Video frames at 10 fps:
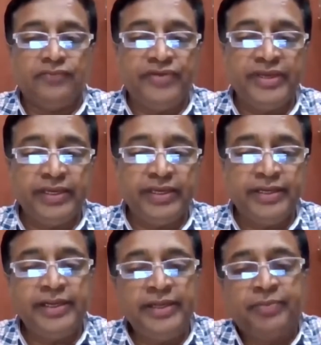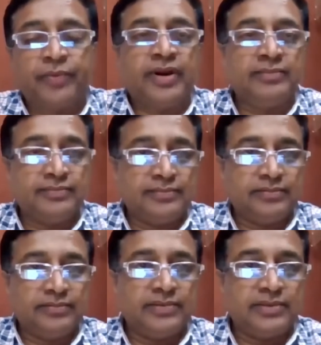VET program,
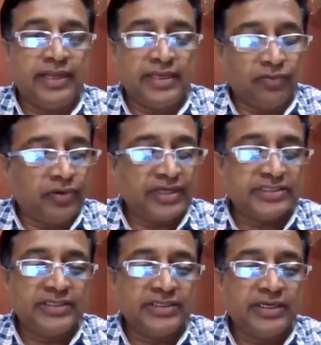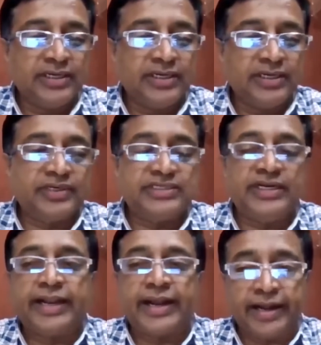like vocational
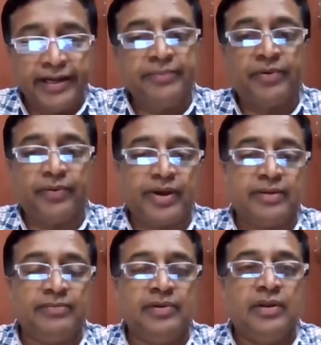education training program.